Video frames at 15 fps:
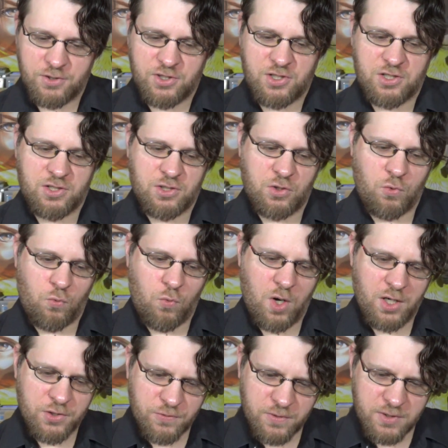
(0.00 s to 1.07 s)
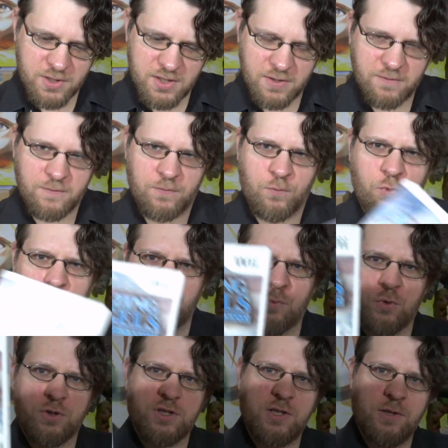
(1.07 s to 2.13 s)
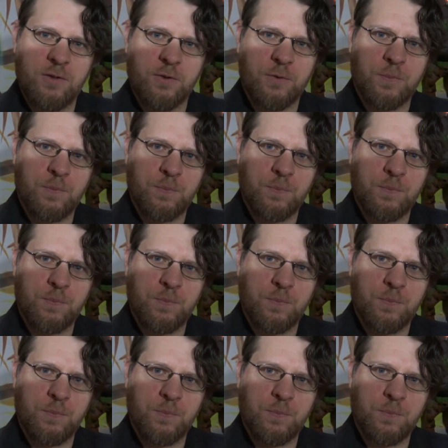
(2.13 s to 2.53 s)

Squadrons of World War II.